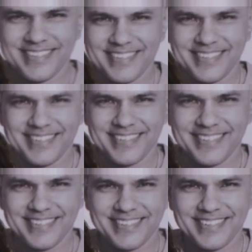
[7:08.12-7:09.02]

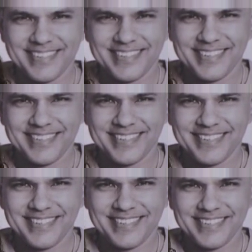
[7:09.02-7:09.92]

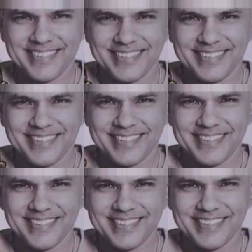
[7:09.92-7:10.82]

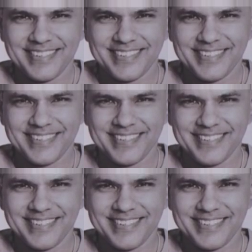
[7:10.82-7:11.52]
The person shown says nothing.